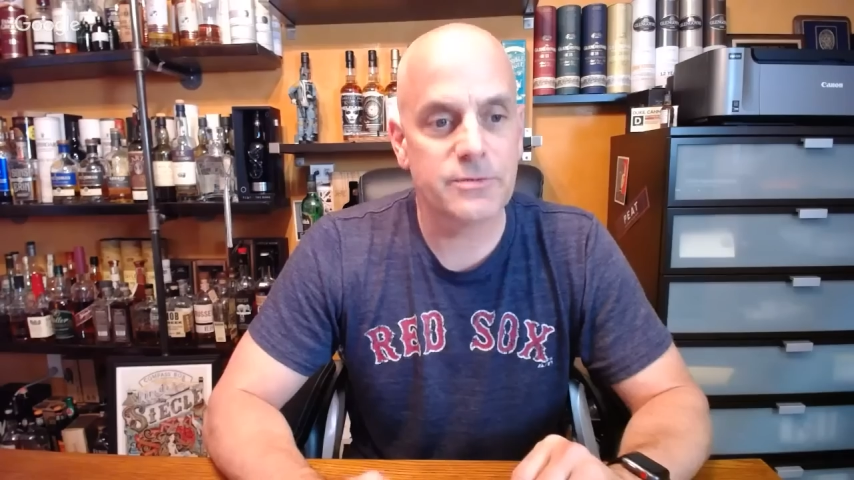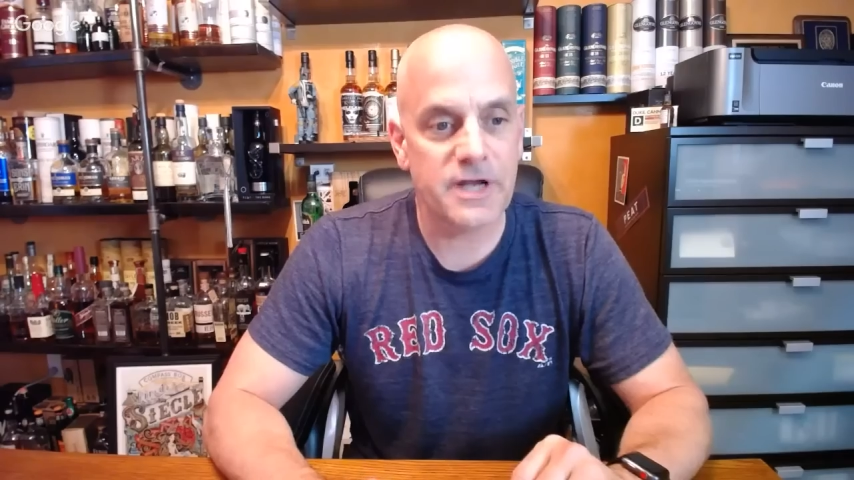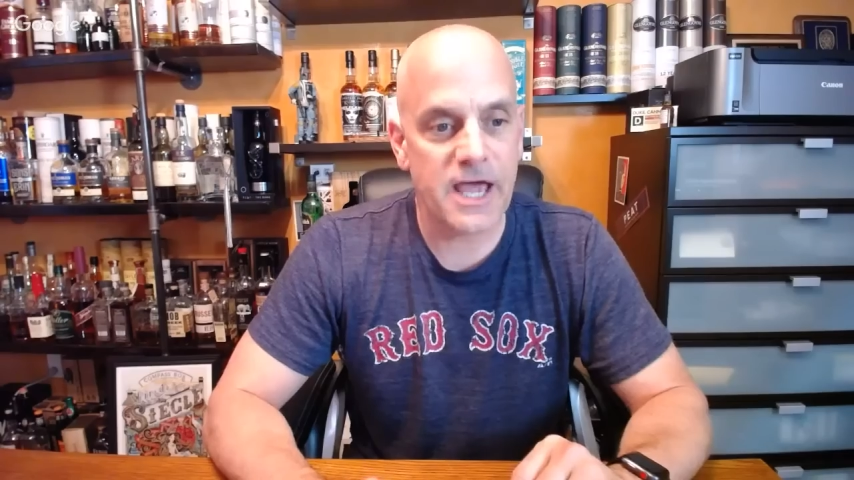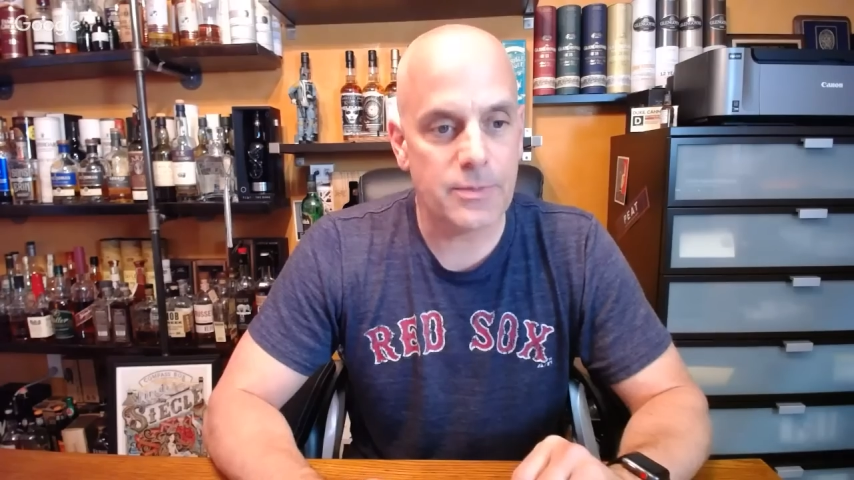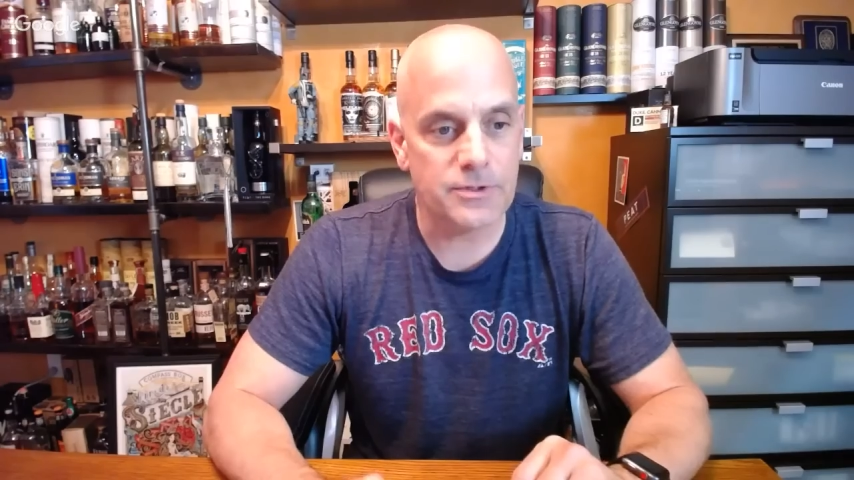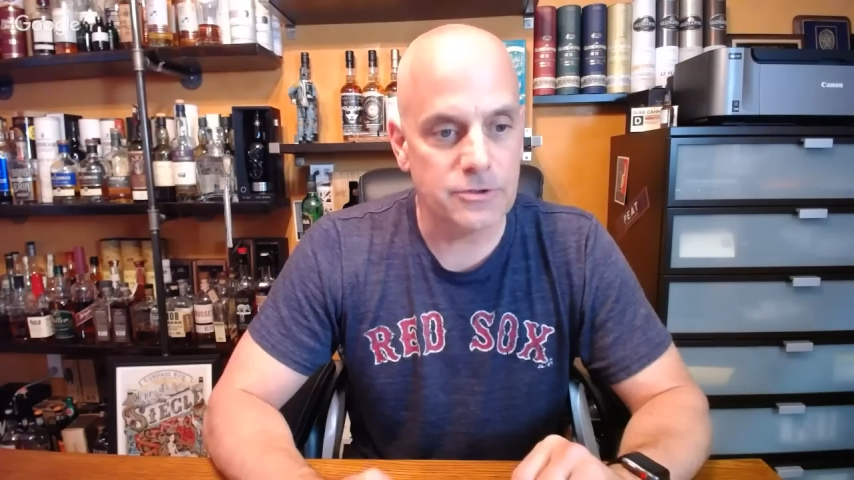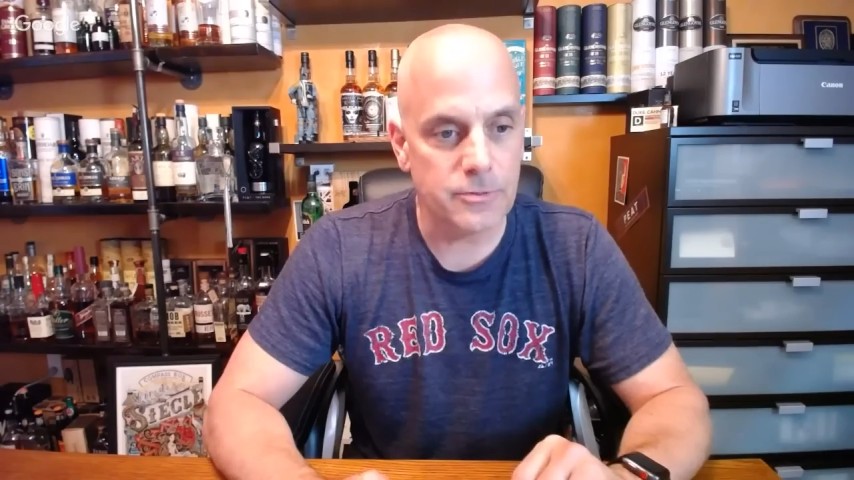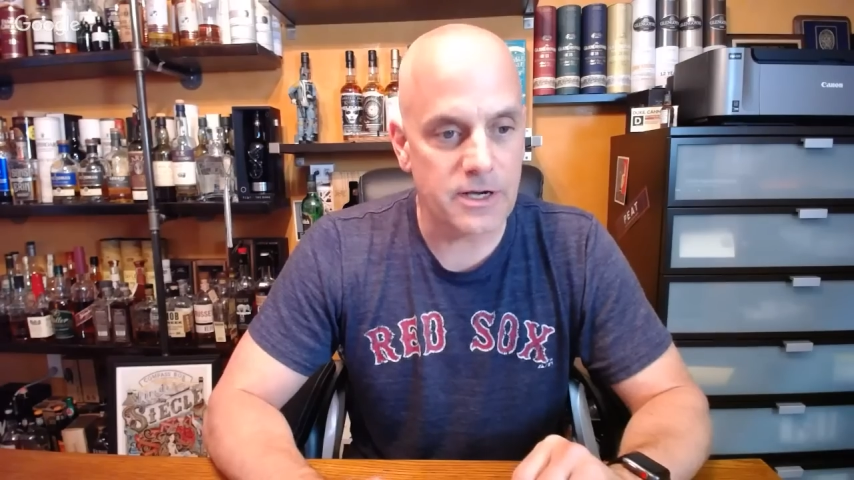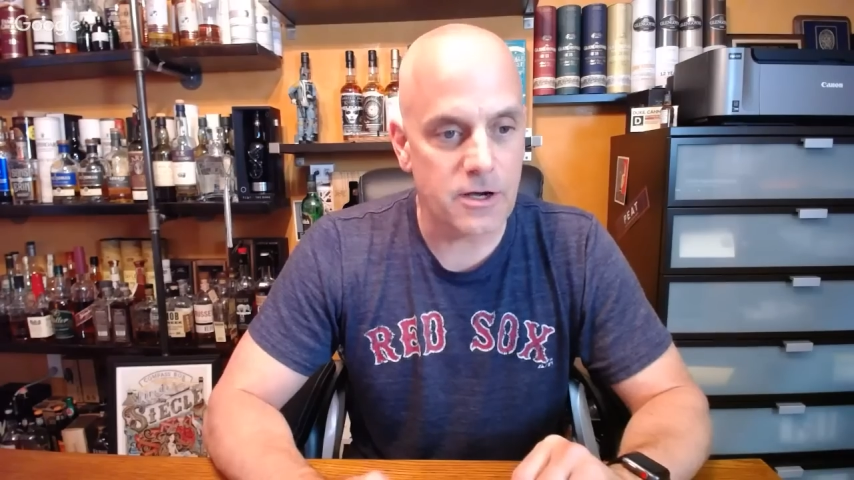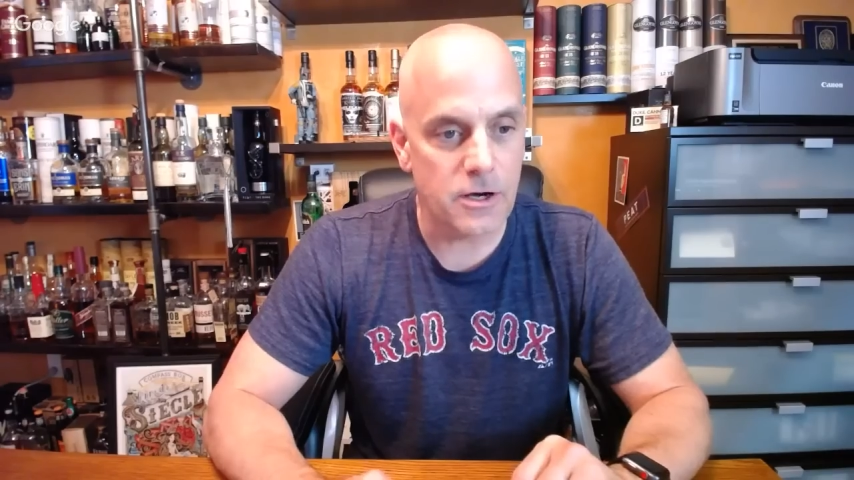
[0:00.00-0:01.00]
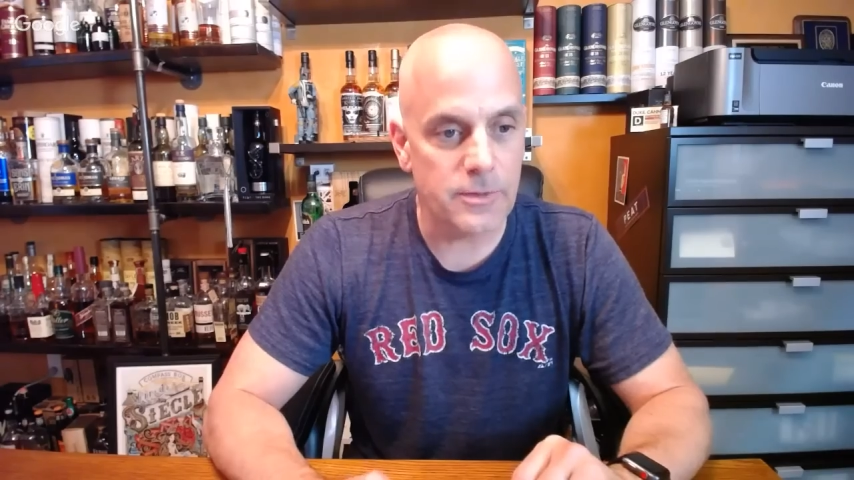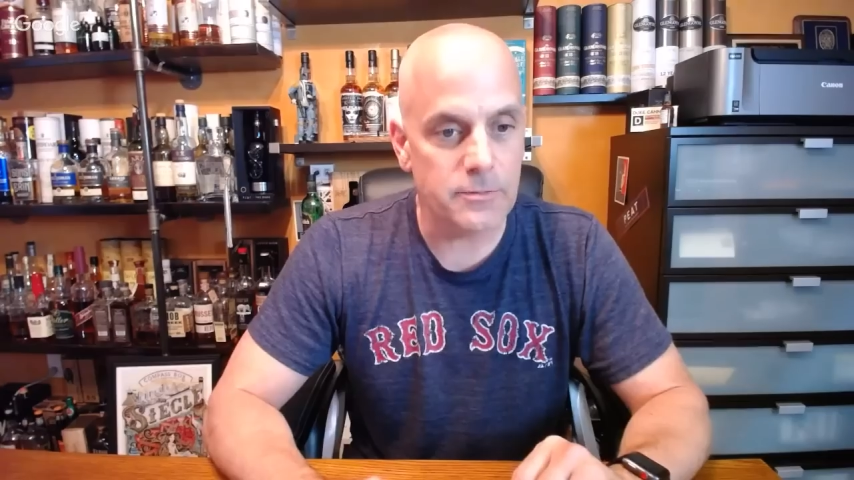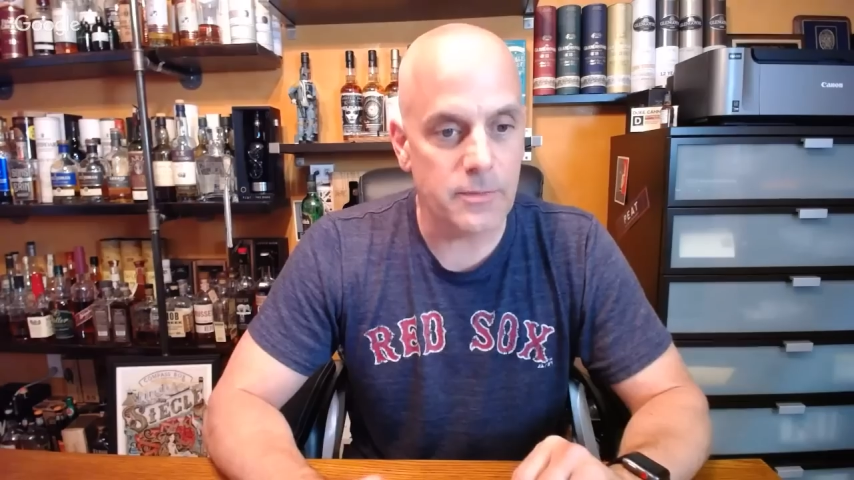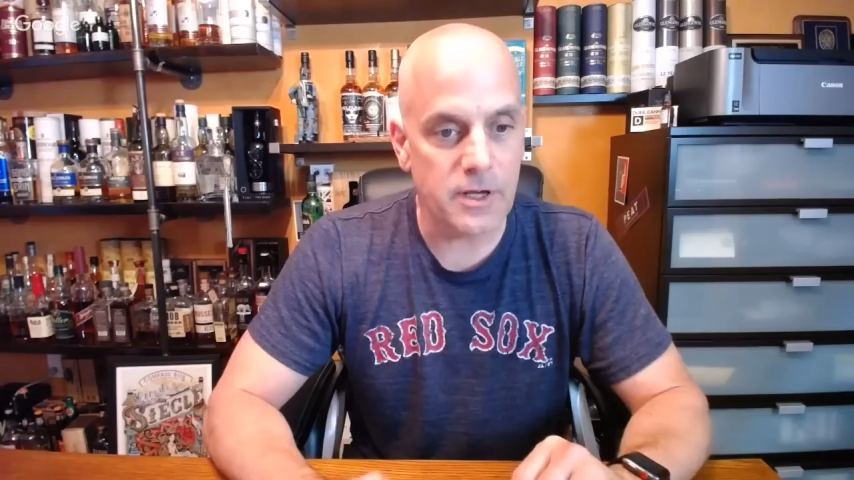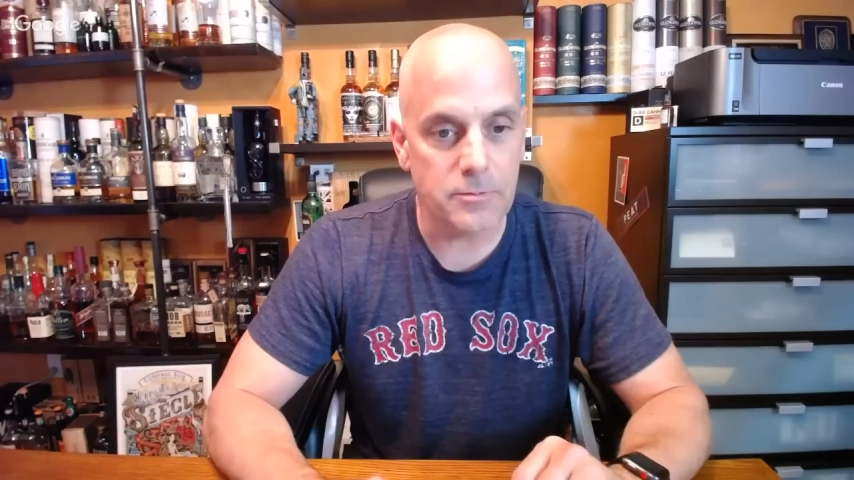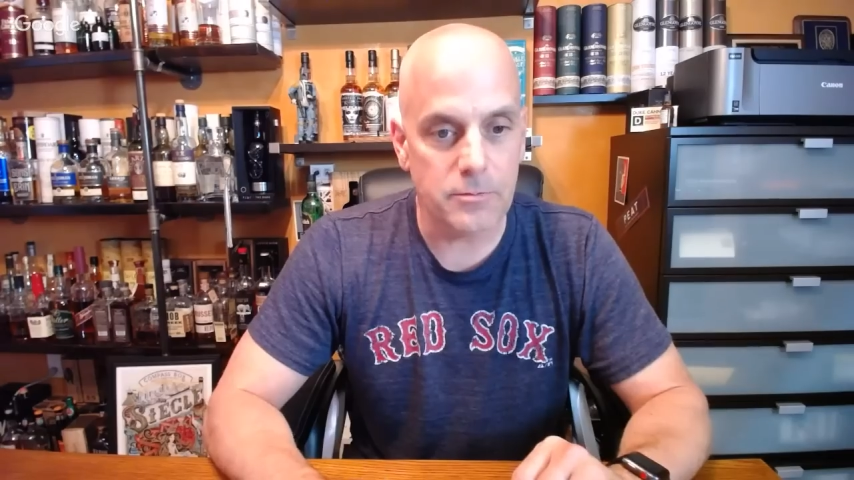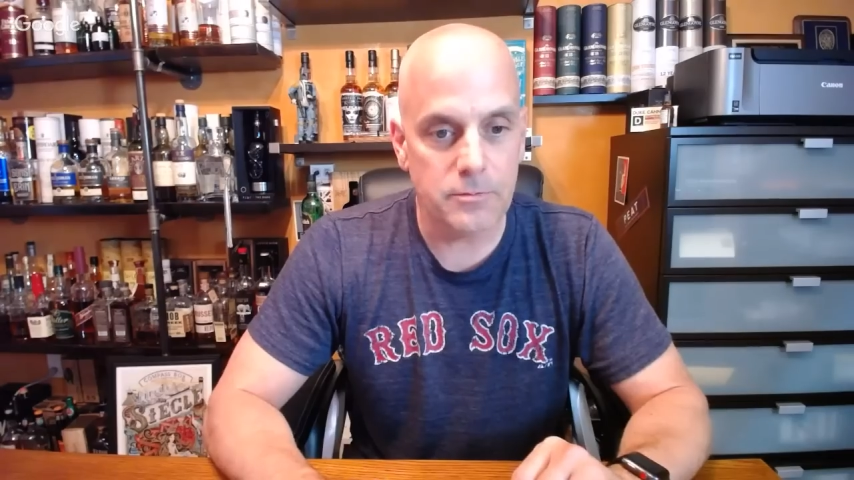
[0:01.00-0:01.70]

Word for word: happened to my comment, my